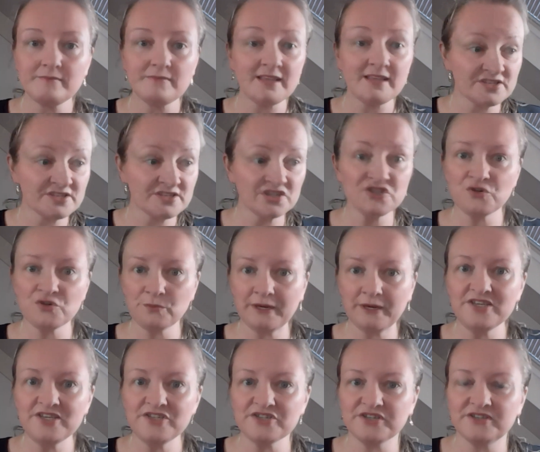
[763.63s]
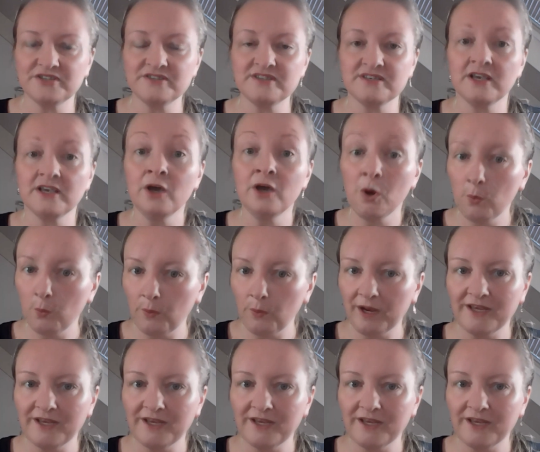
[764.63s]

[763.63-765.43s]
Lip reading: situations where